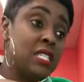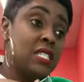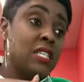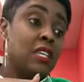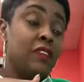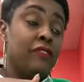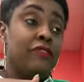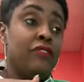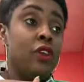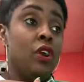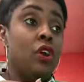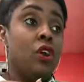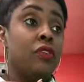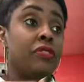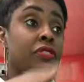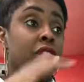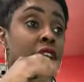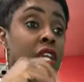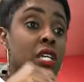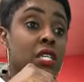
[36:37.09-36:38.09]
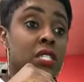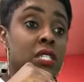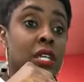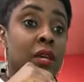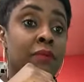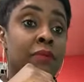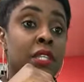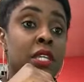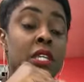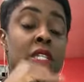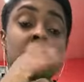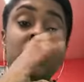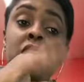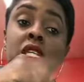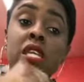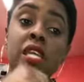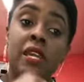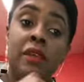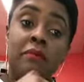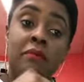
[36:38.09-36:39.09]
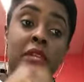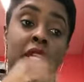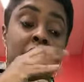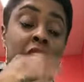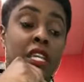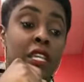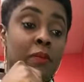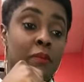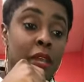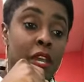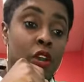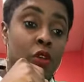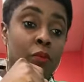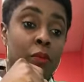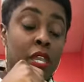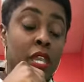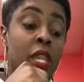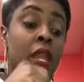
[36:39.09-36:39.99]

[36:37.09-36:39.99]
if y'all think of something, DM me, email me.